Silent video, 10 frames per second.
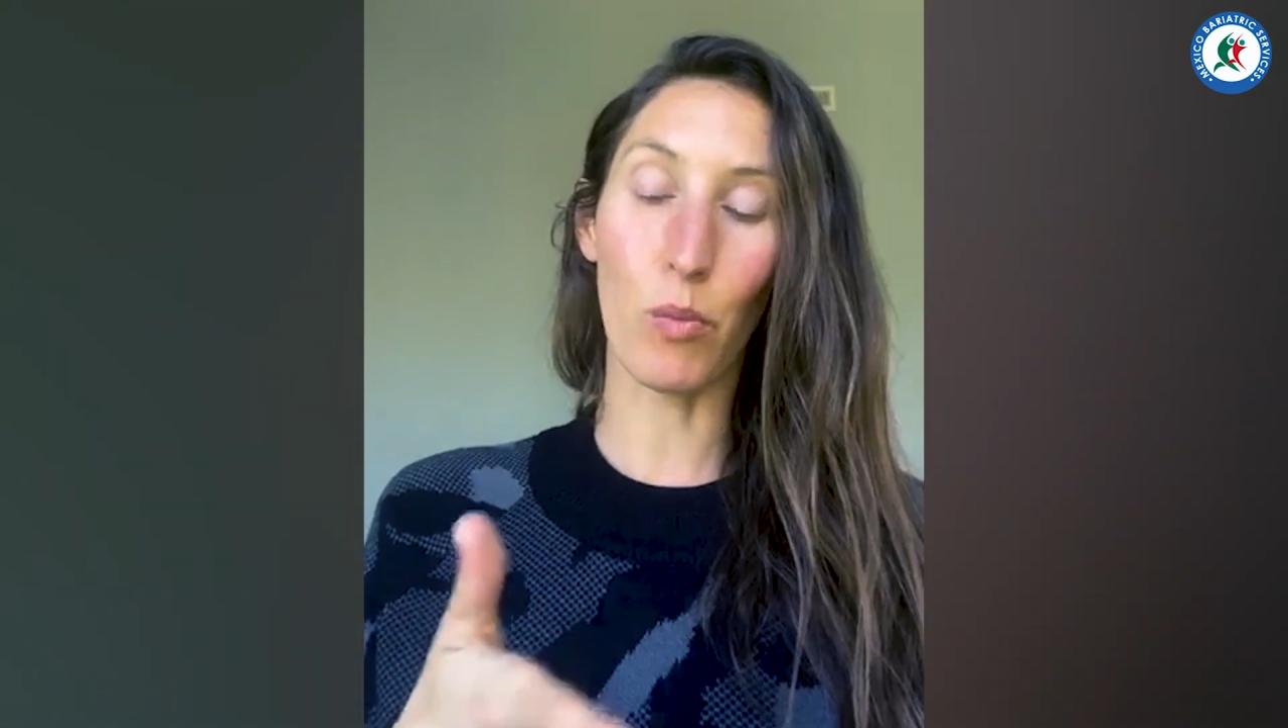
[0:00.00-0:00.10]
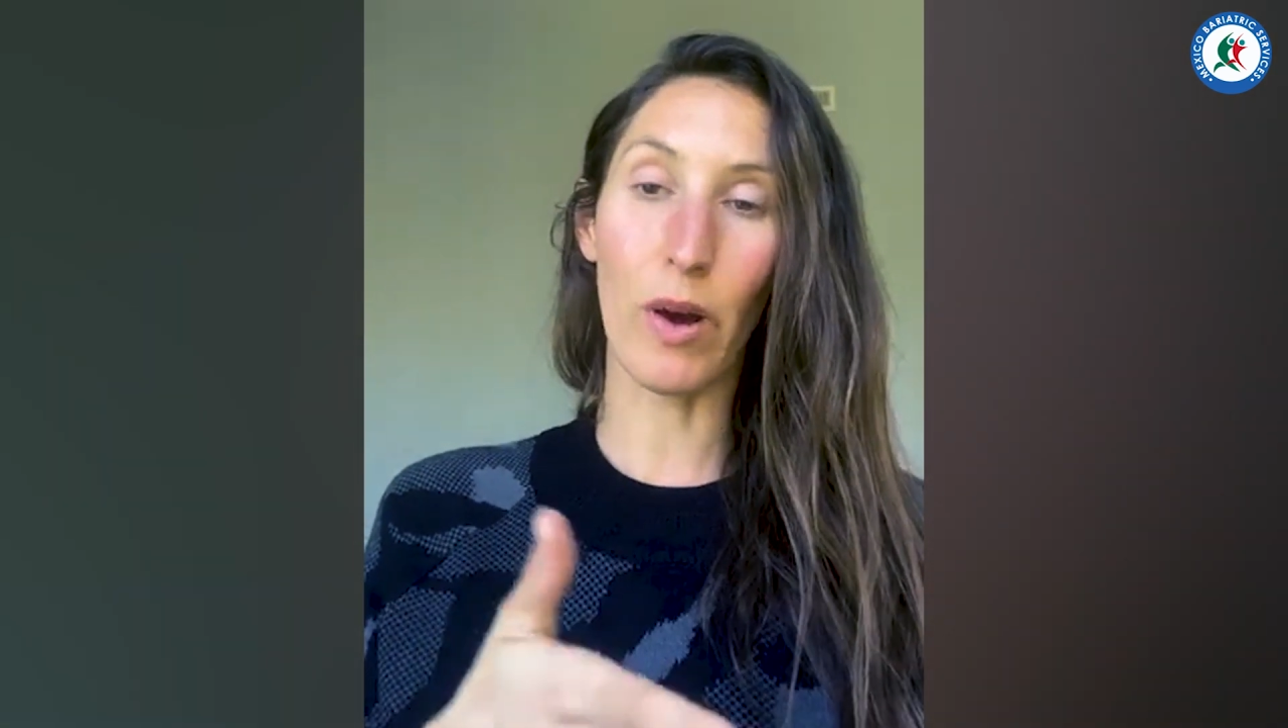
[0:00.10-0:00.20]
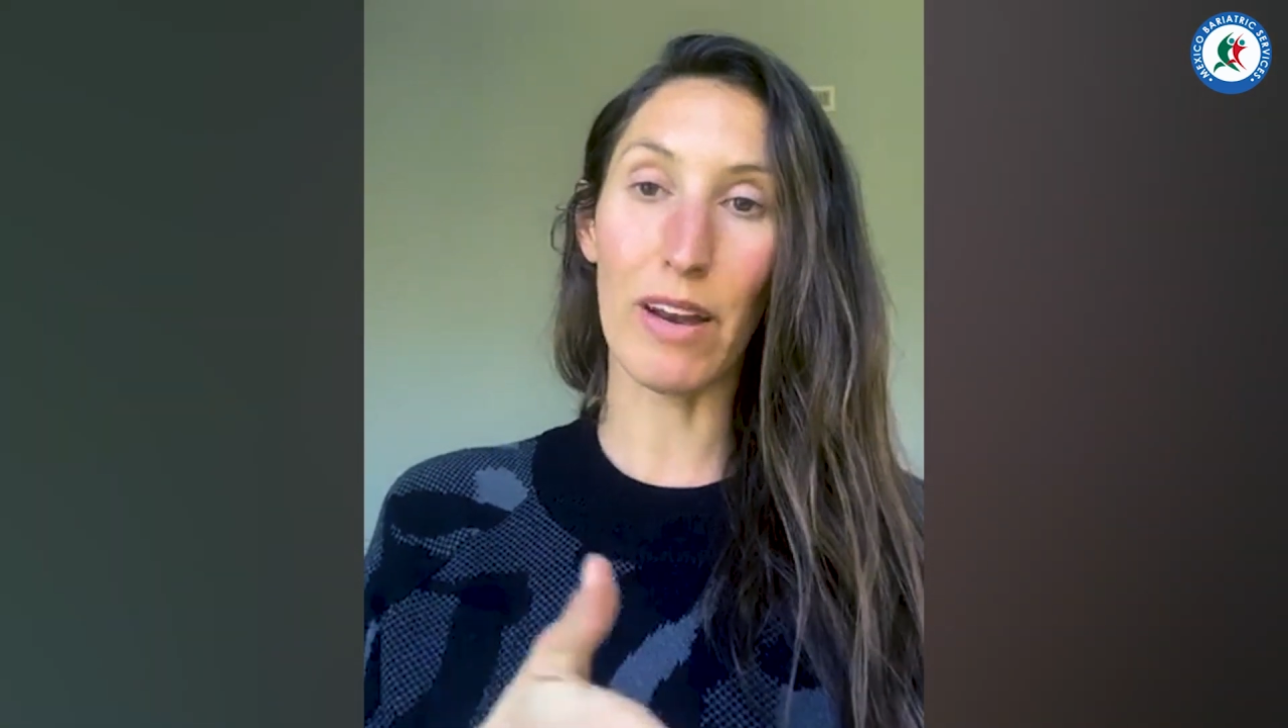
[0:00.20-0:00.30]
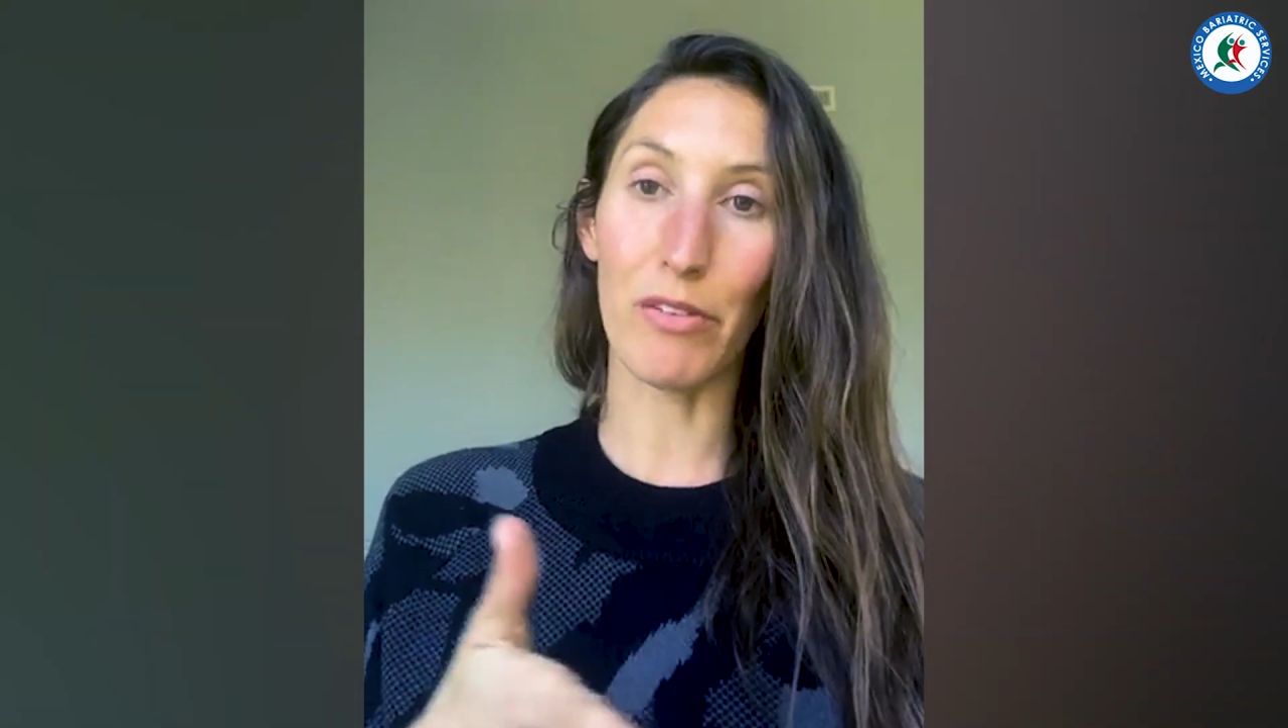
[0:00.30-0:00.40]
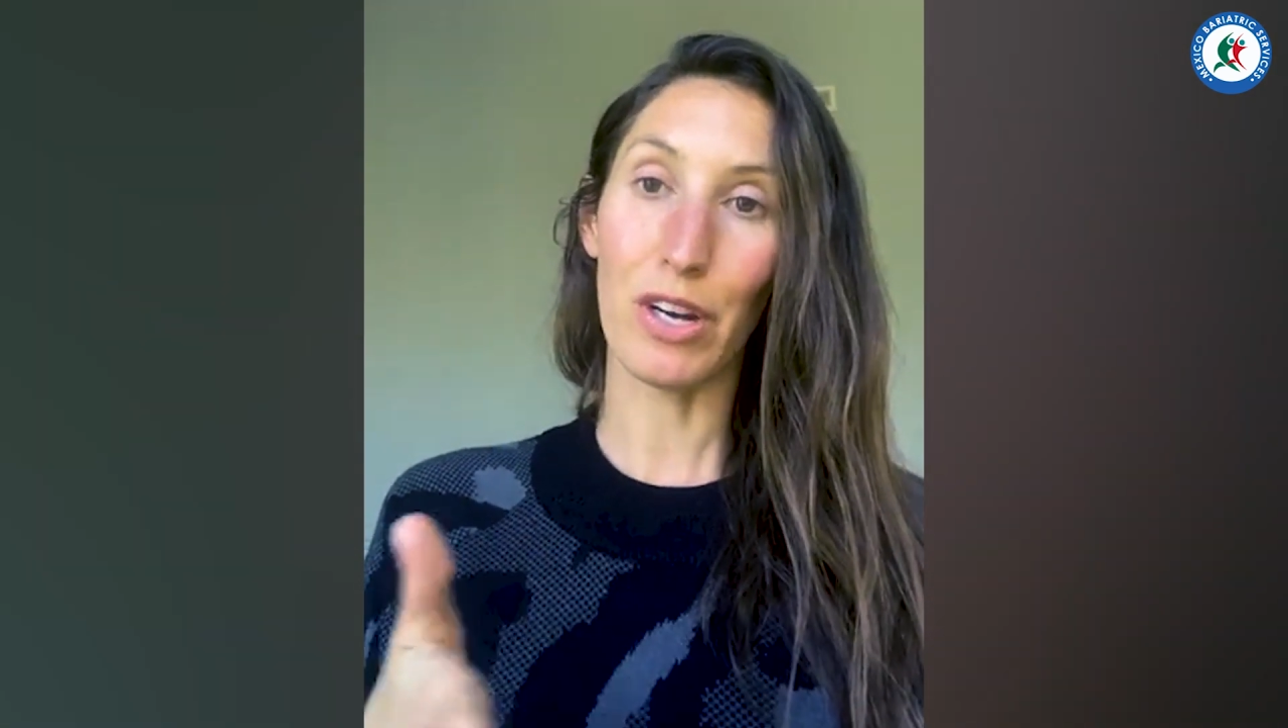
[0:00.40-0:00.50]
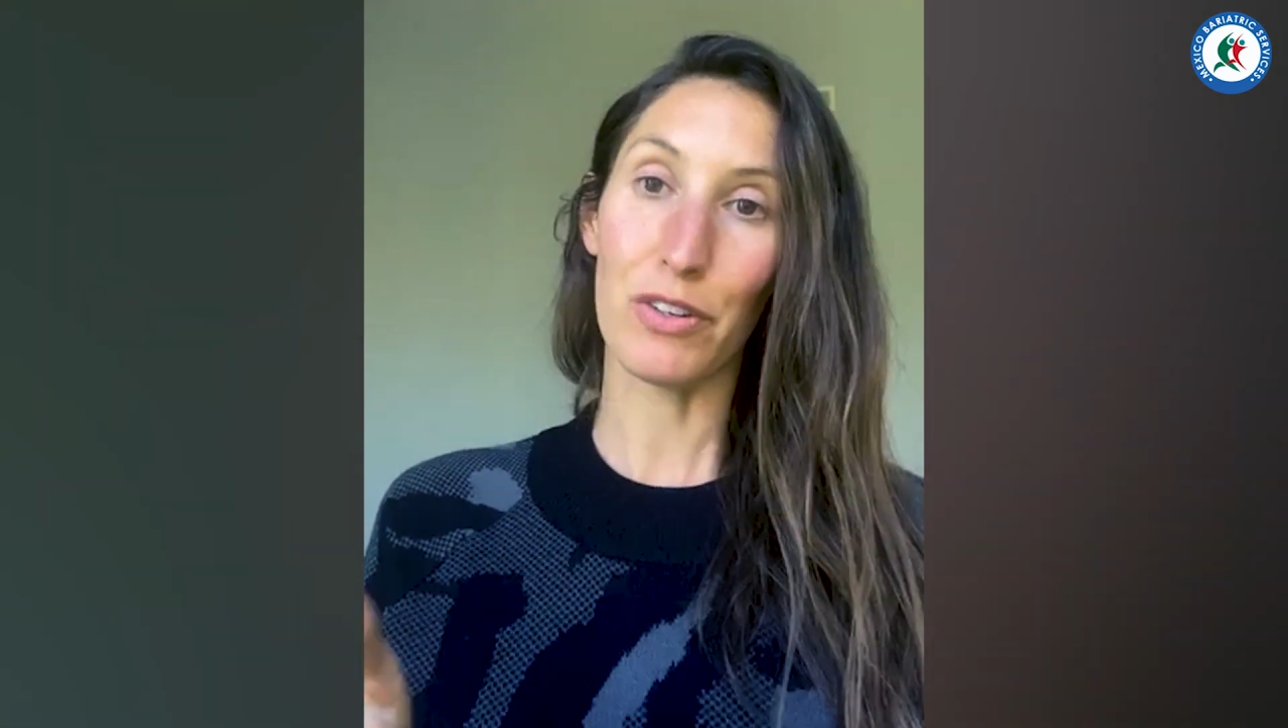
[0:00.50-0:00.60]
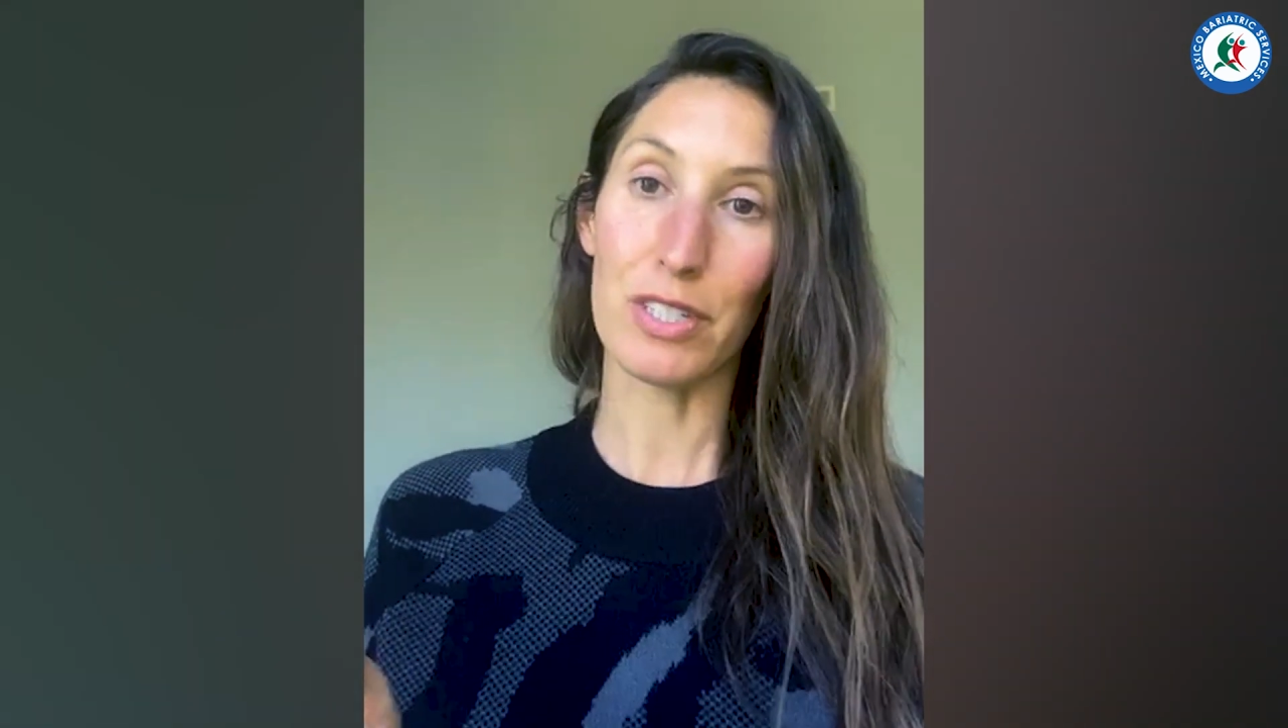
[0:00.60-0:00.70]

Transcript: one every other